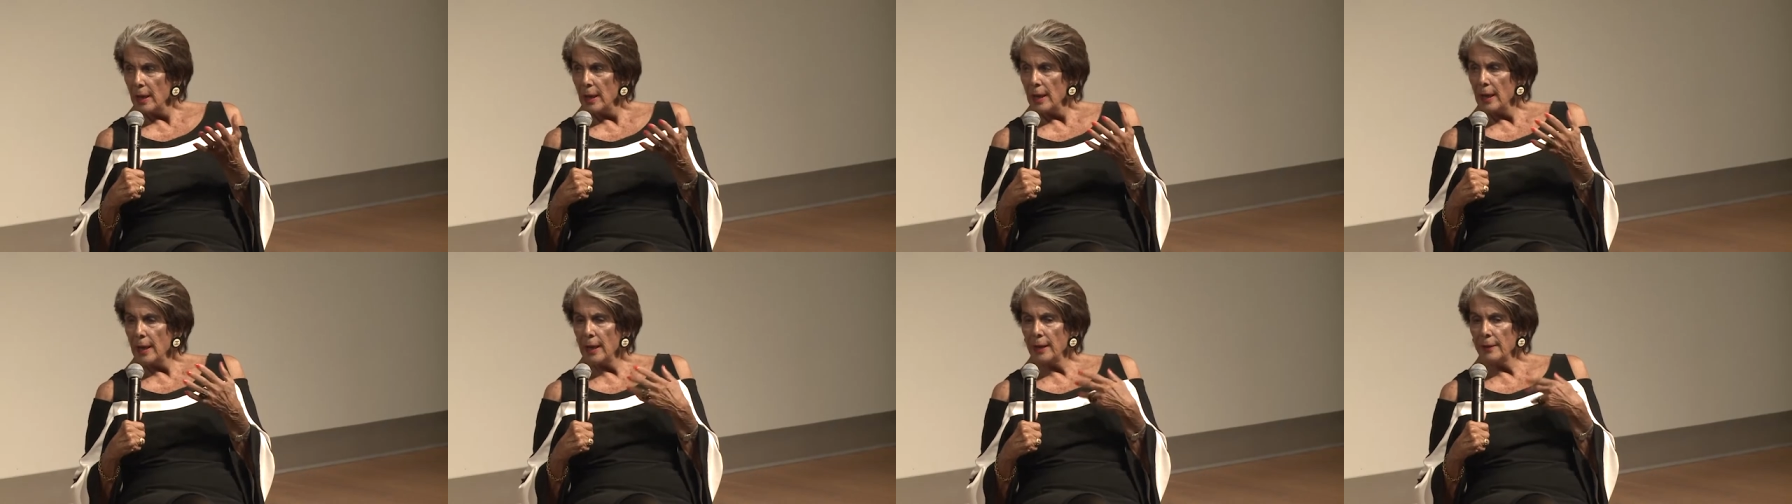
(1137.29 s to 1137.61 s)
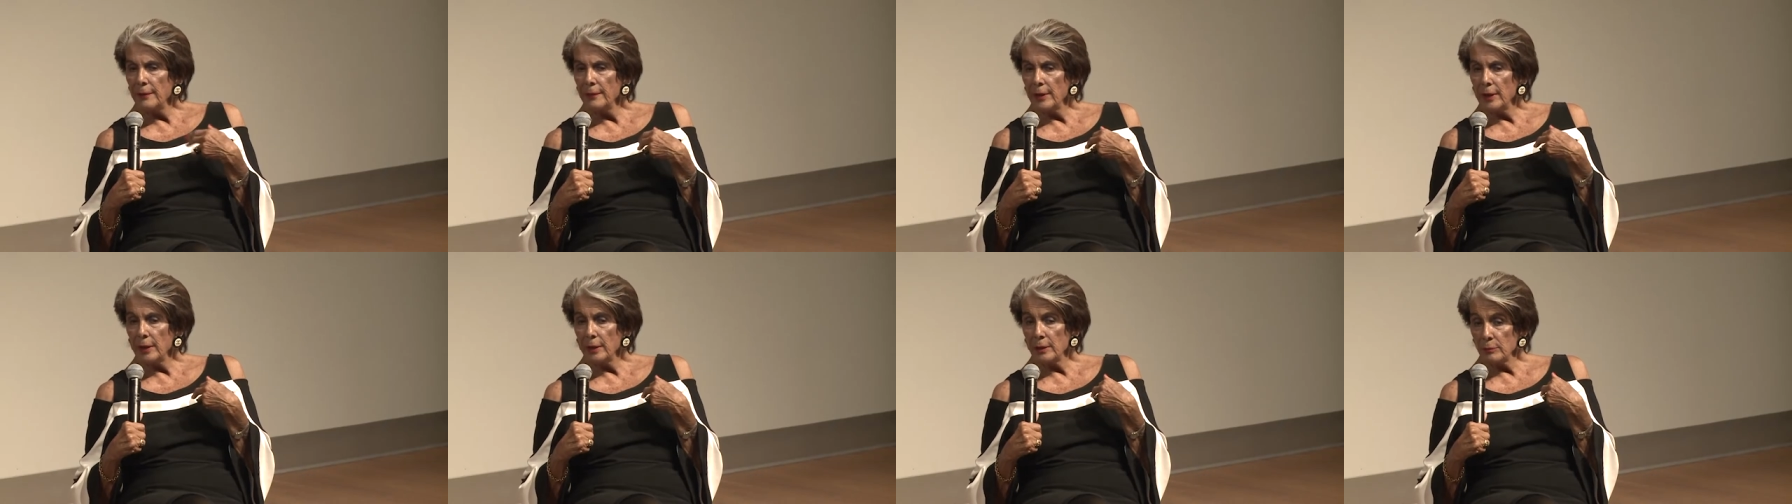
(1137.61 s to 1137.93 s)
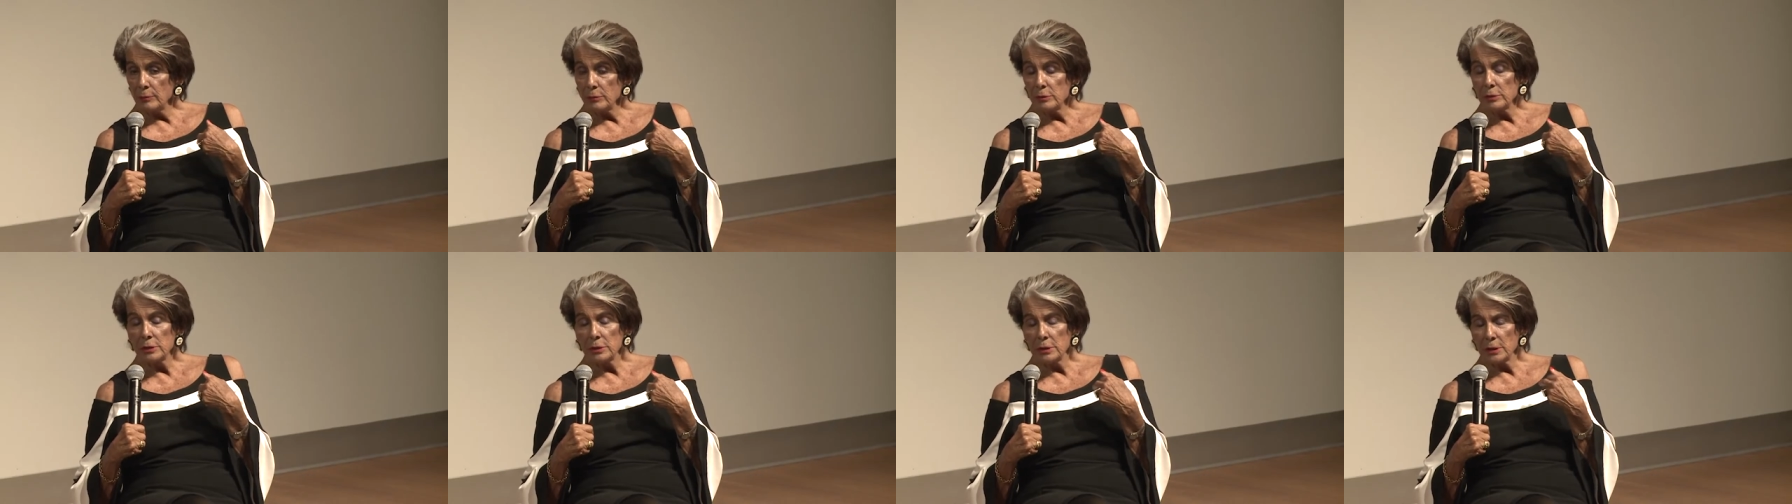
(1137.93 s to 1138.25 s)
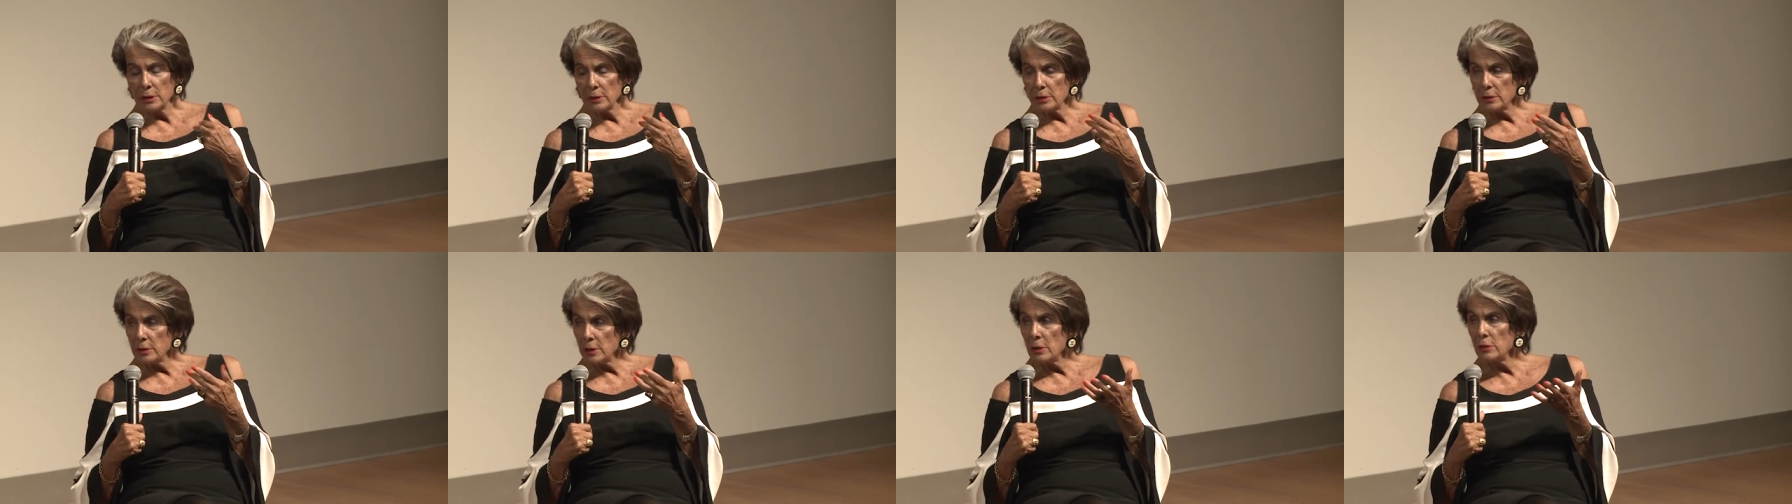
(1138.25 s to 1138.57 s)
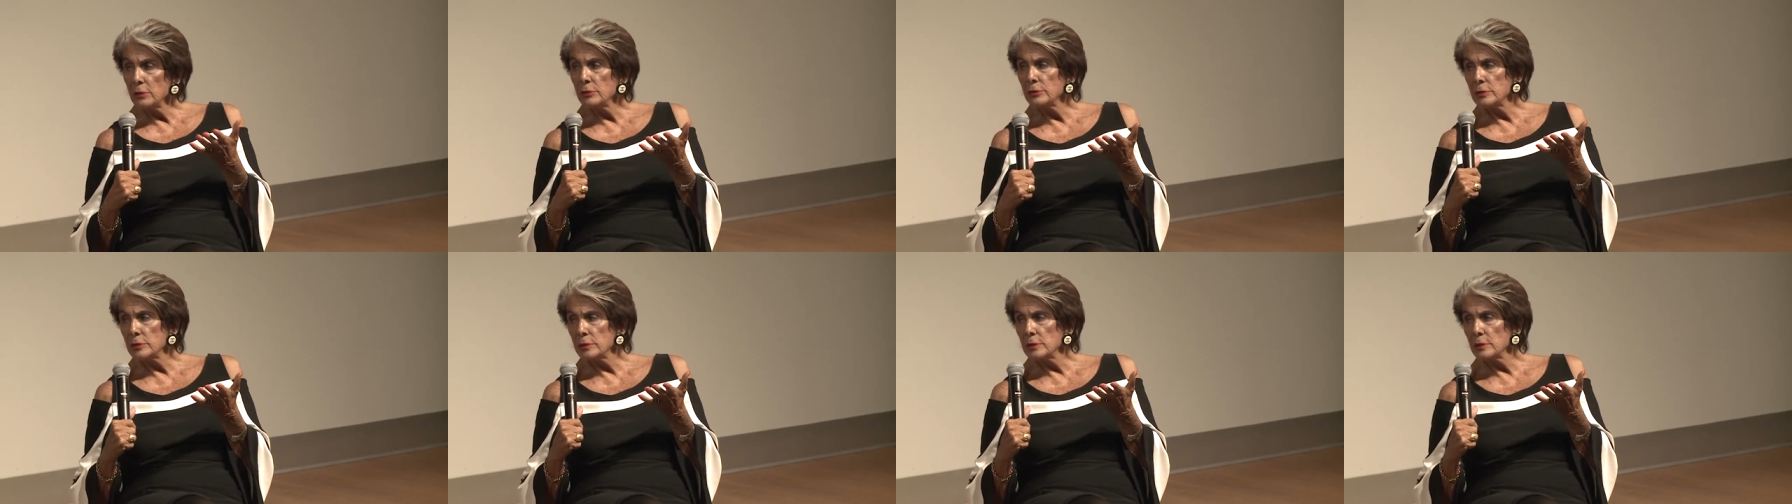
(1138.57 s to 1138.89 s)
and that it was the
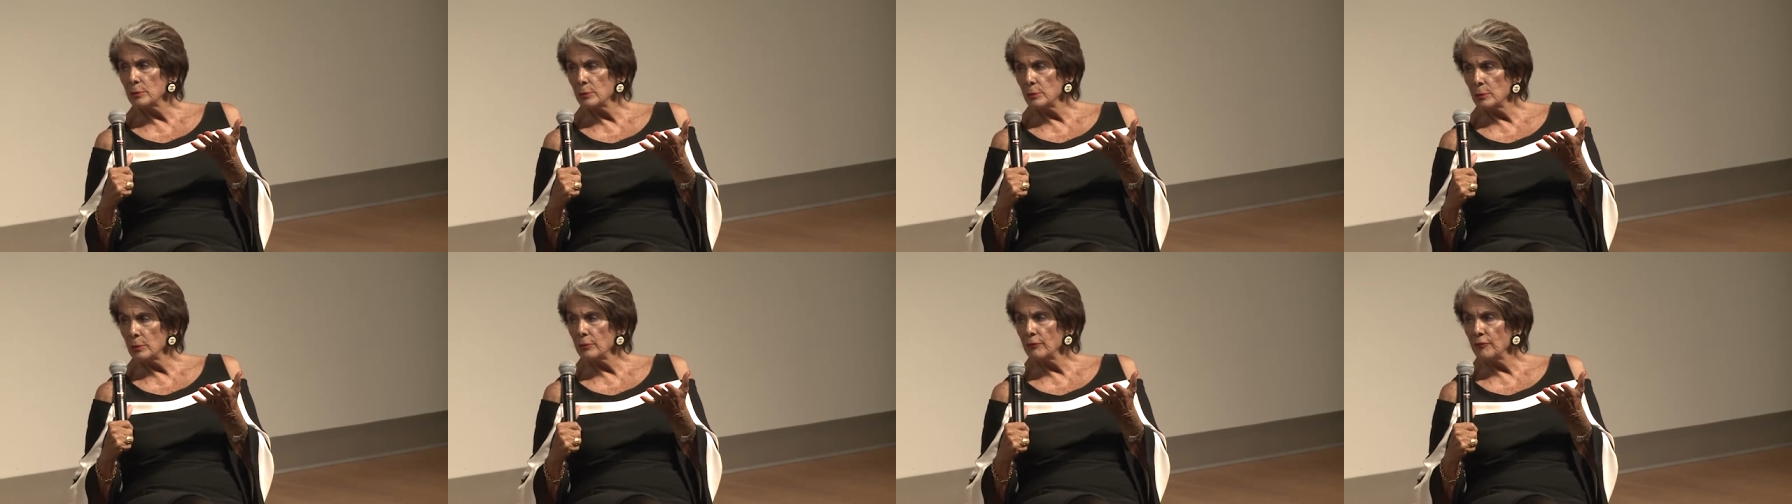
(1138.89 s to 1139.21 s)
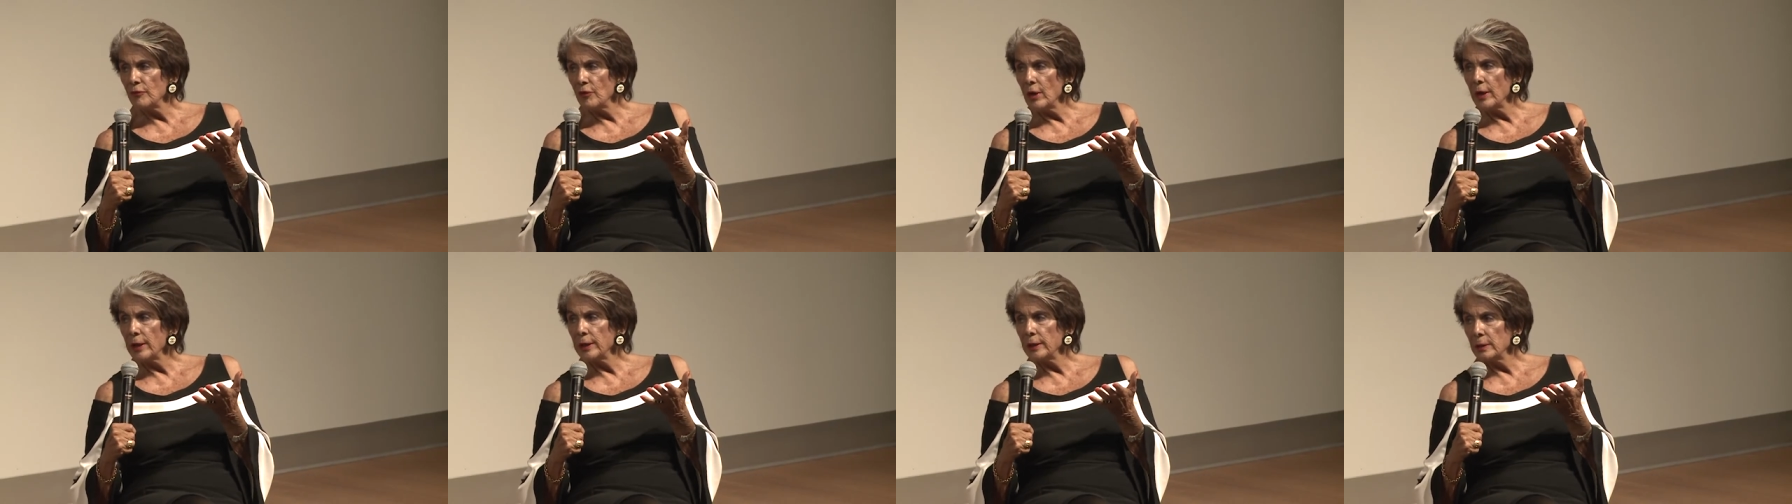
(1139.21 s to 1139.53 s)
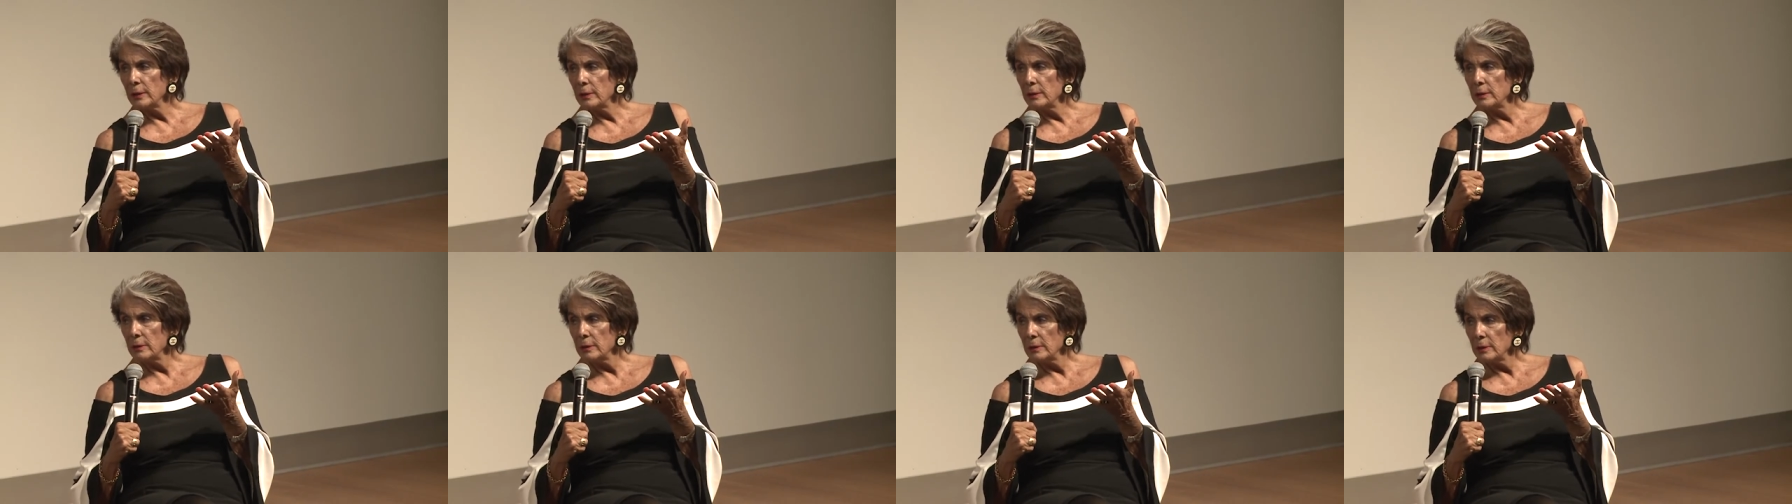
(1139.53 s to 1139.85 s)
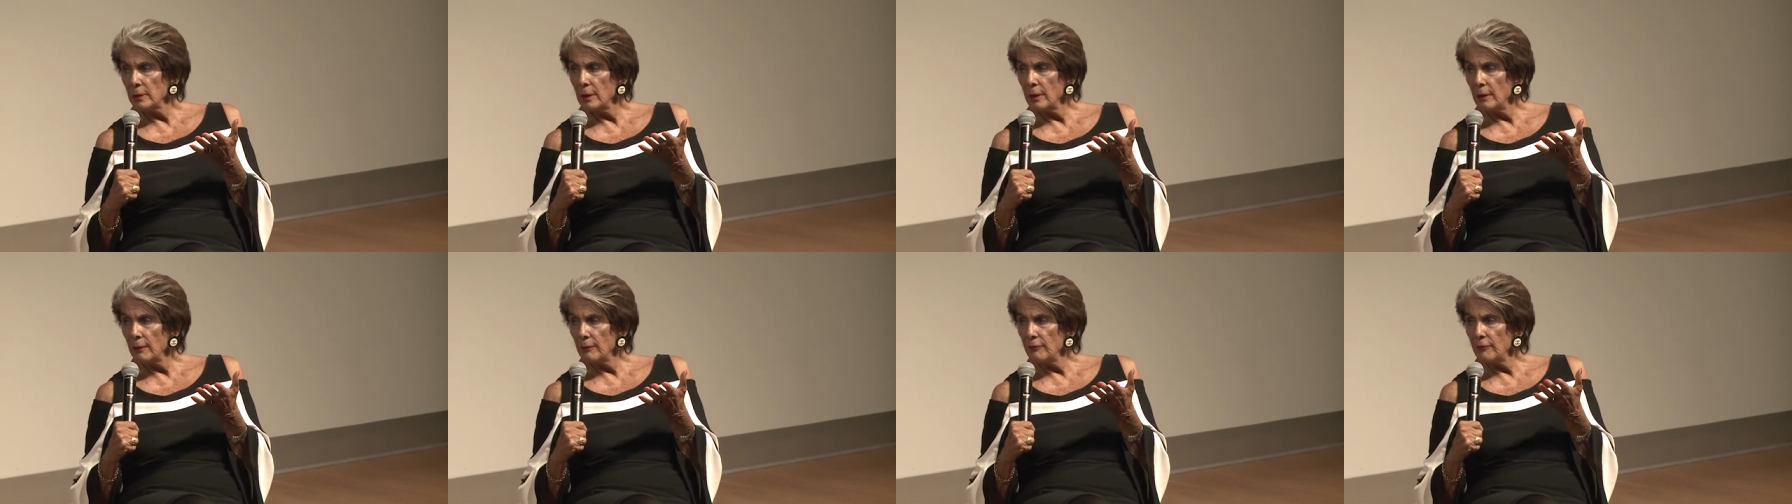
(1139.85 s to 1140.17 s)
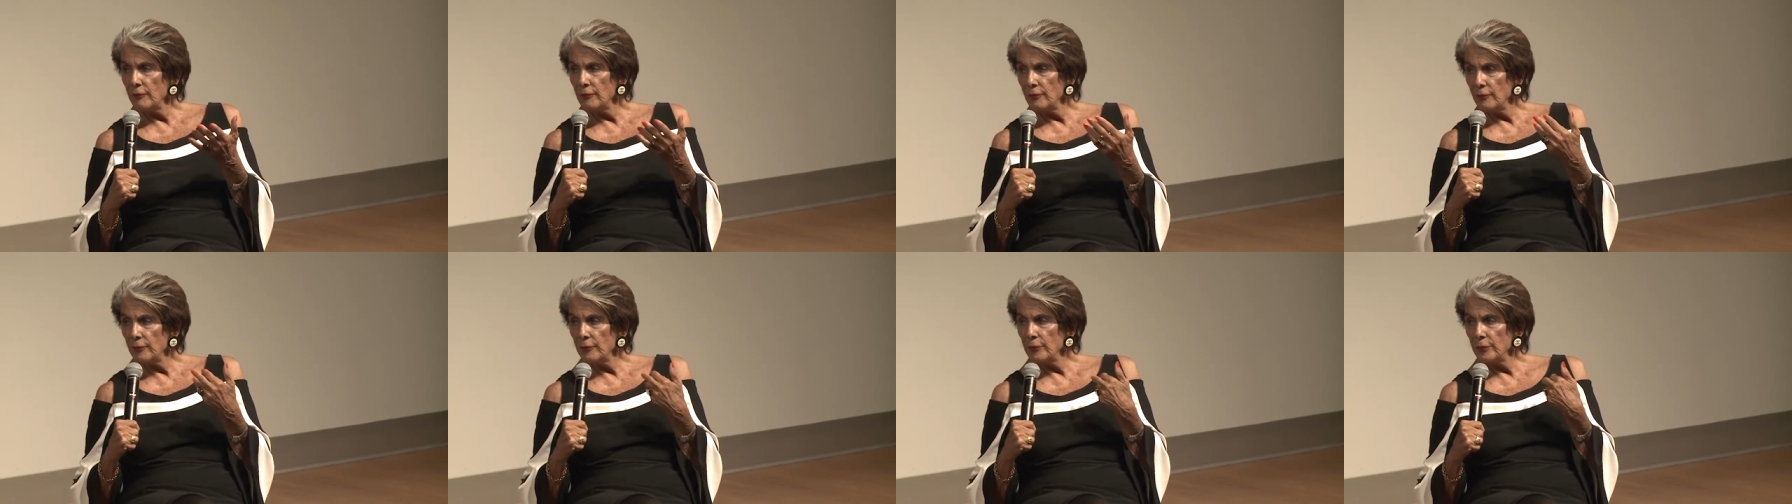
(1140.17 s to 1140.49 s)
adults that were frightened of
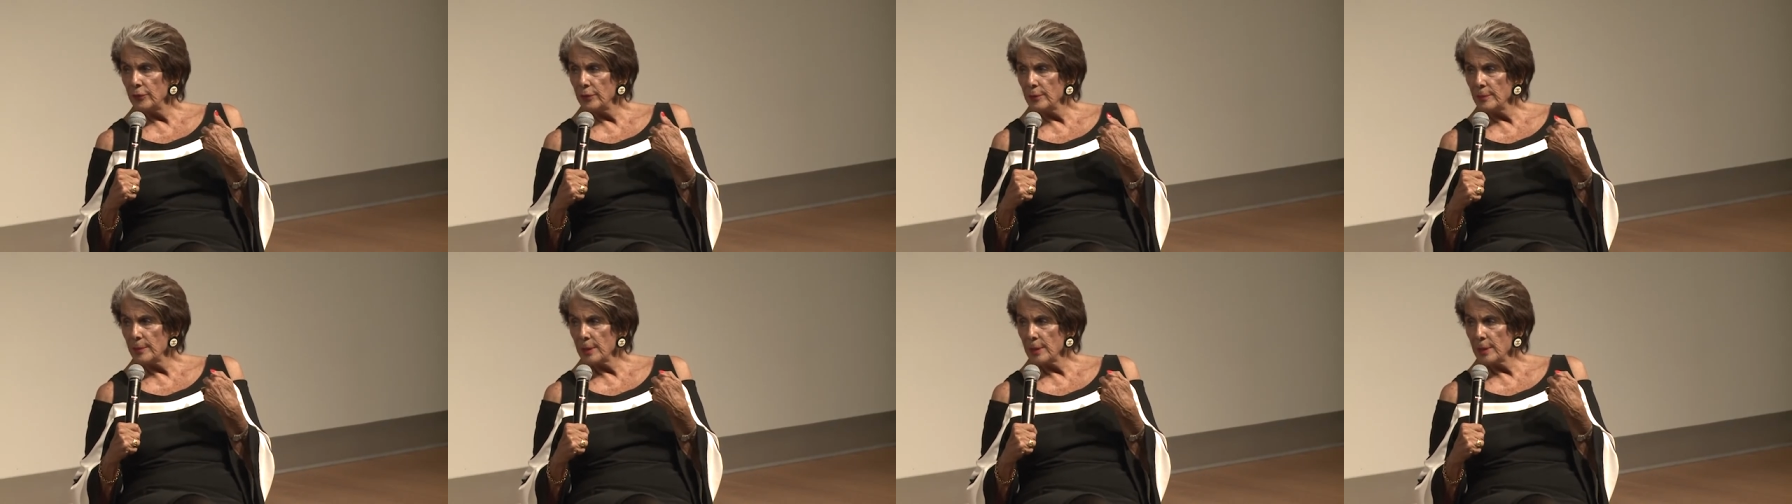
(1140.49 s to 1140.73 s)
the